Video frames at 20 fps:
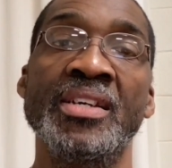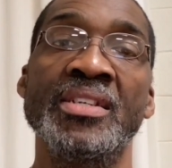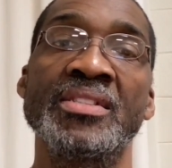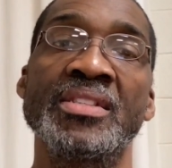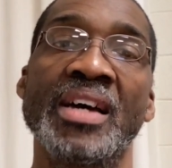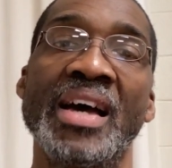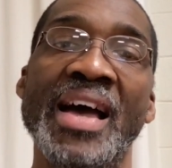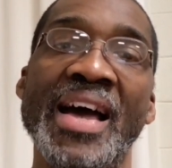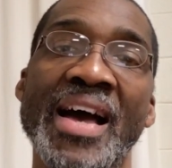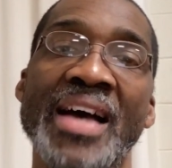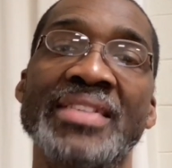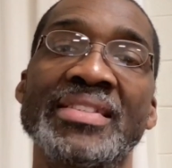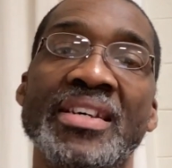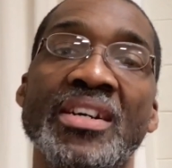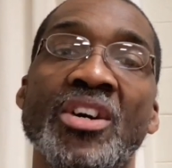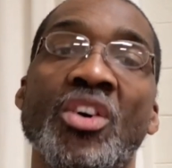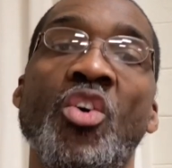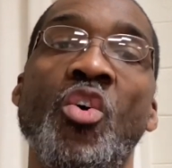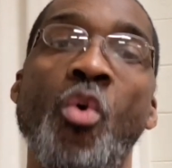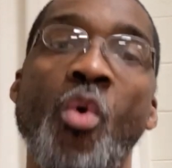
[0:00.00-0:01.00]
to ask
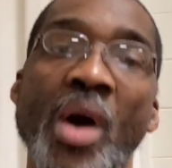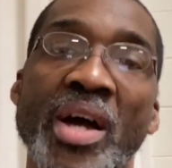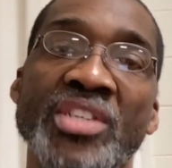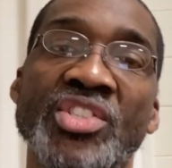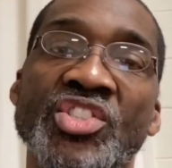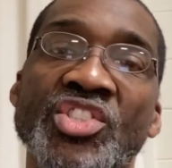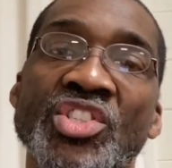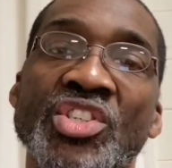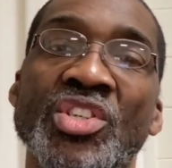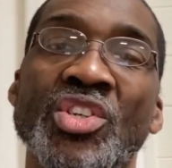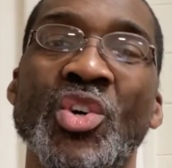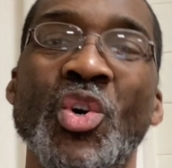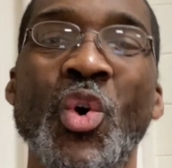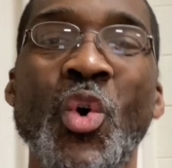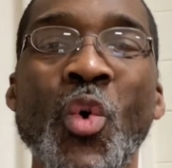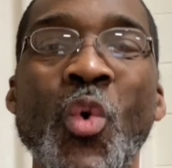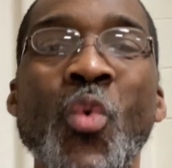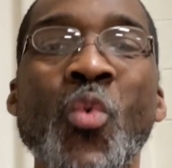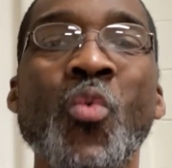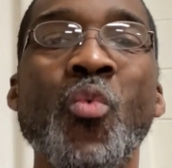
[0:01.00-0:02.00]
a question,
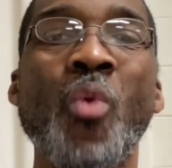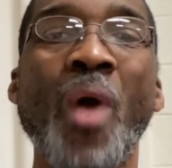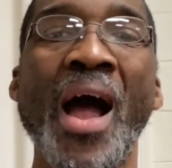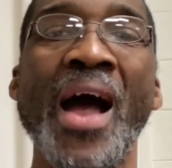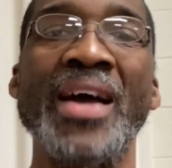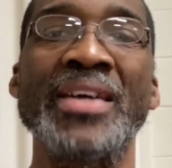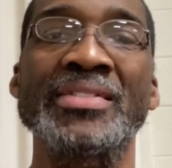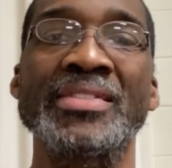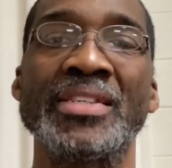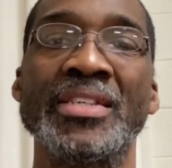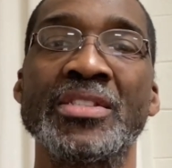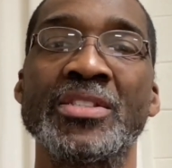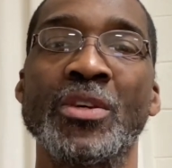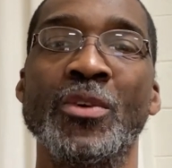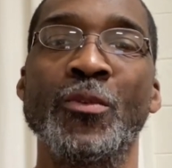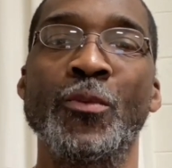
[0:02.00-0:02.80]
who rises